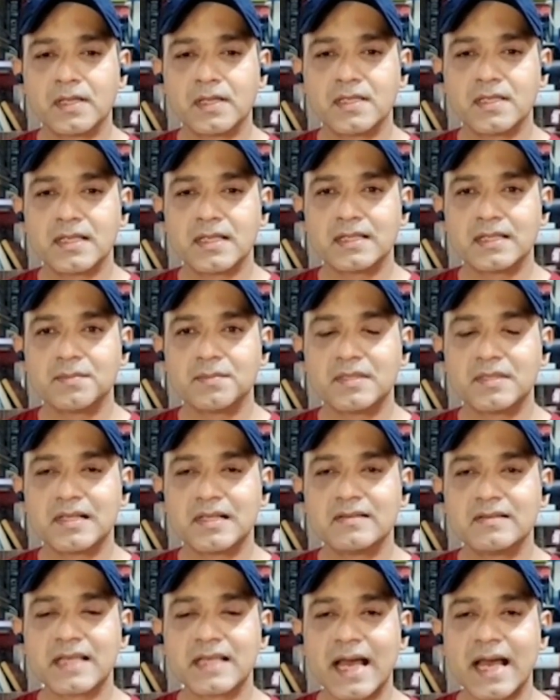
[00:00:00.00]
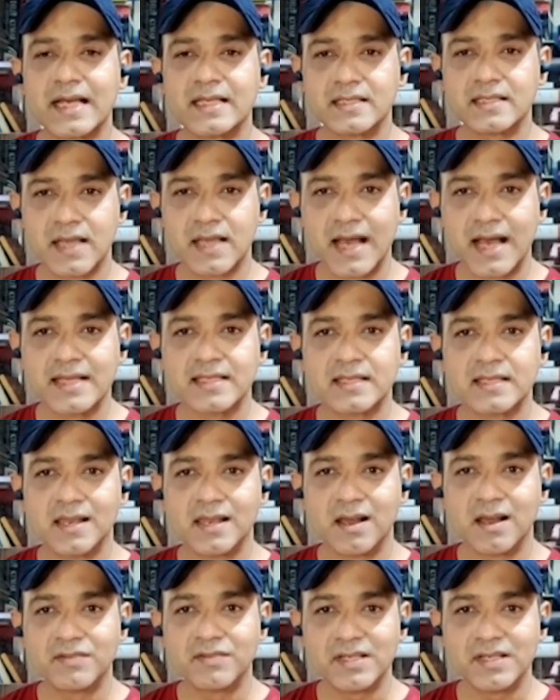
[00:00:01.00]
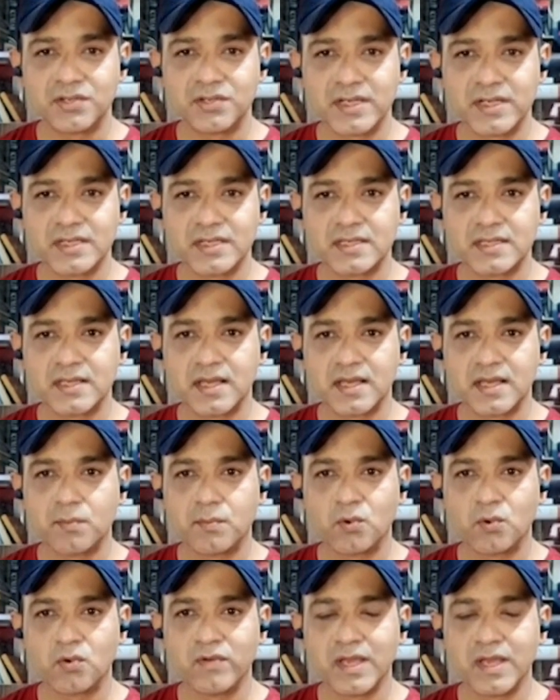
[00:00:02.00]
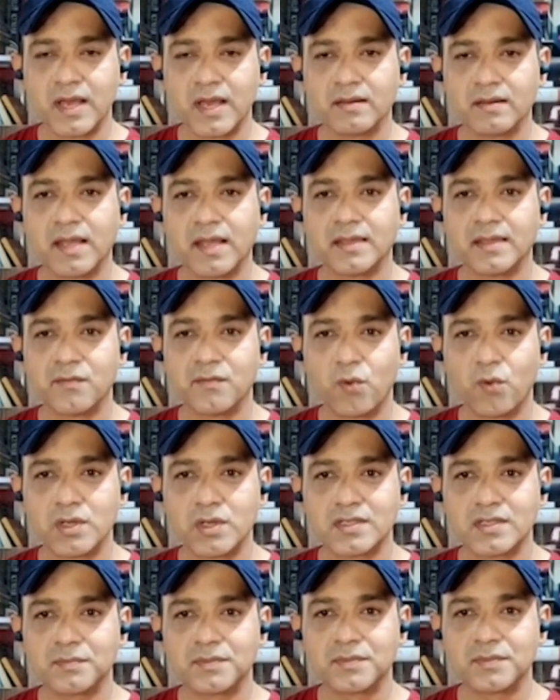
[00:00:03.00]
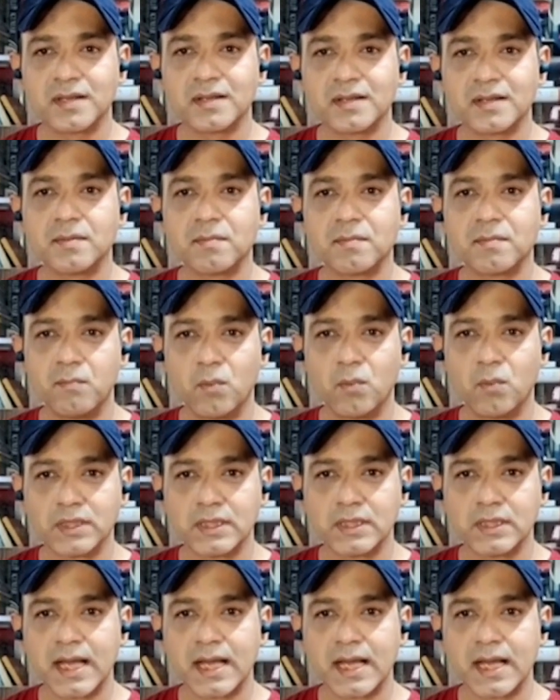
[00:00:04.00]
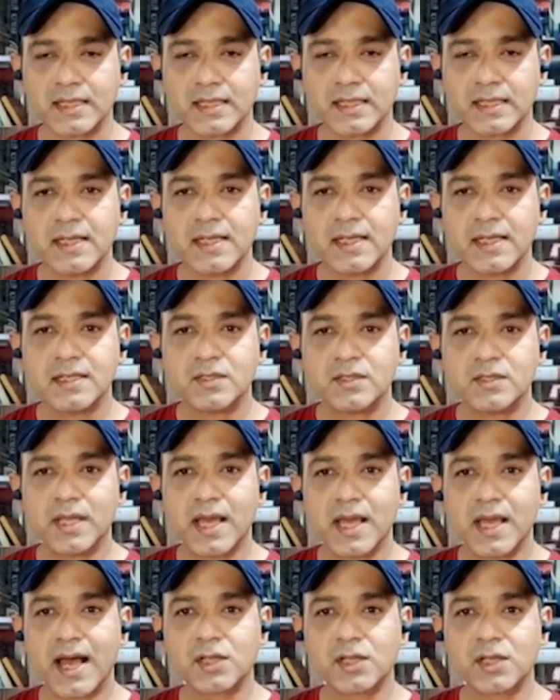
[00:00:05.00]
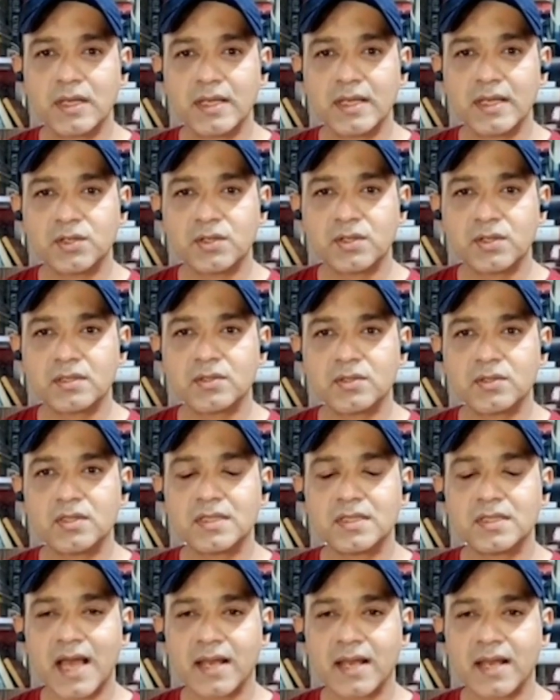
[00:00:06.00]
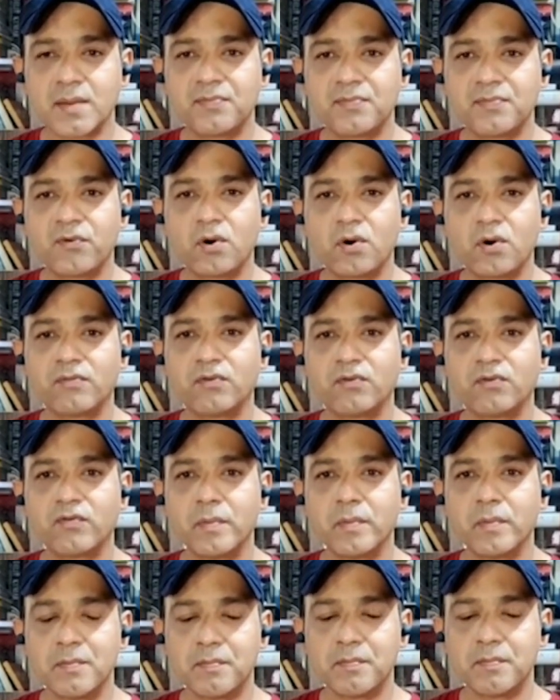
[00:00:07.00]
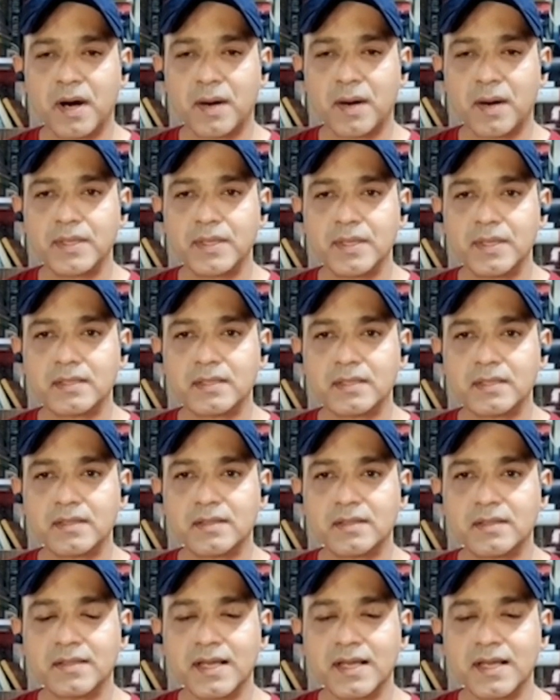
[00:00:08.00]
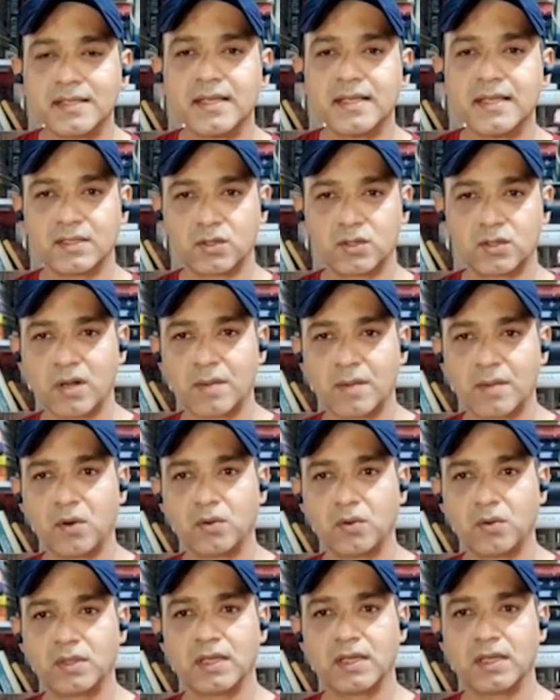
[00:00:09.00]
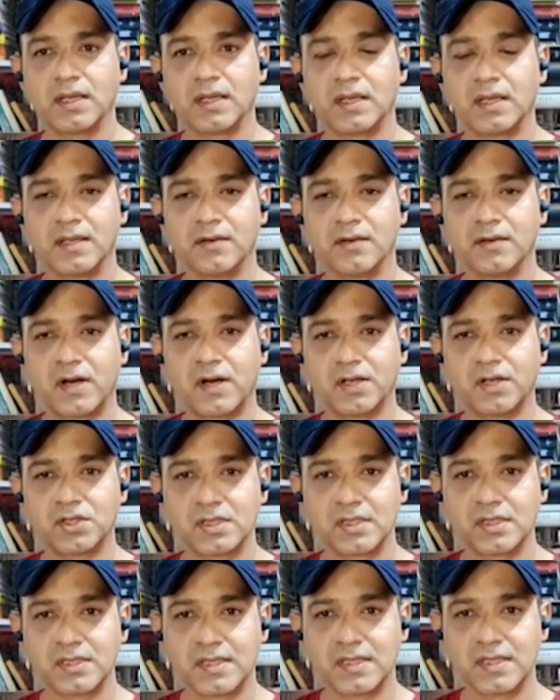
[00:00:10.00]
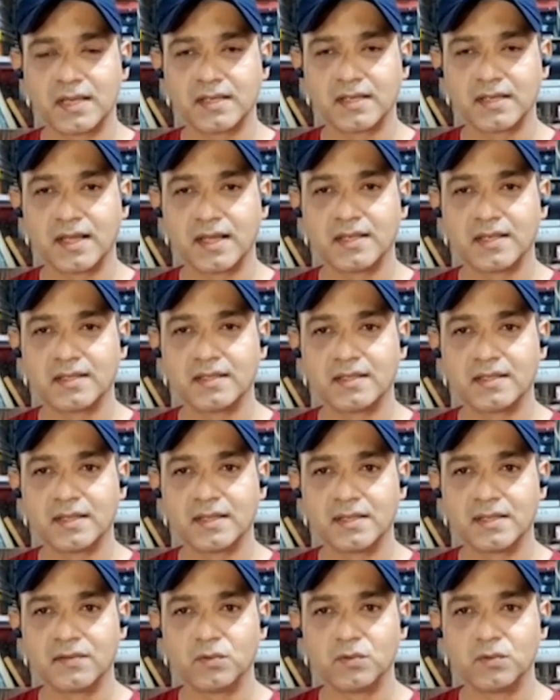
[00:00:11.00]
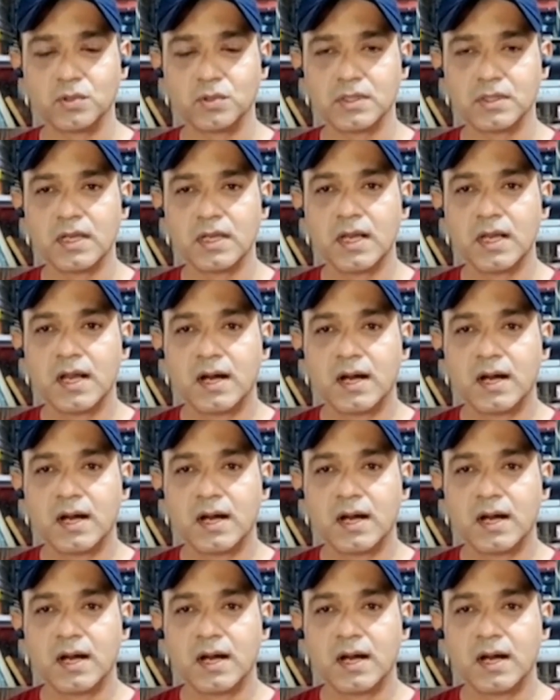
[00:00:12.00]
consider themselves as love interests in a movie, and they want something more than that. So they actually should stand up for women empowerment that they talk about in their functions and interviews